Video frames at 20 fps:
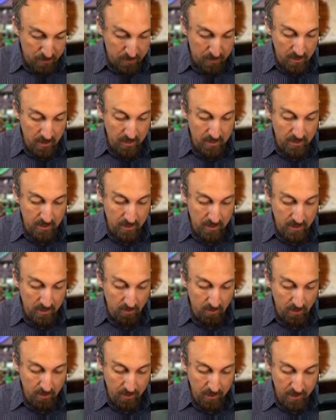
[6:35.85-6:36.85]
lines here
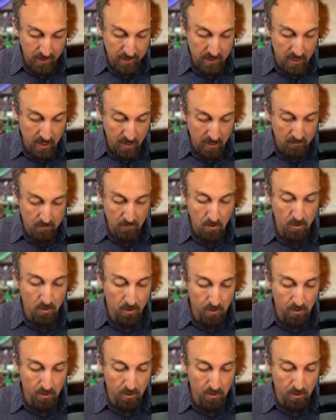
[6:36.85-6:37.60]
where the entire mold,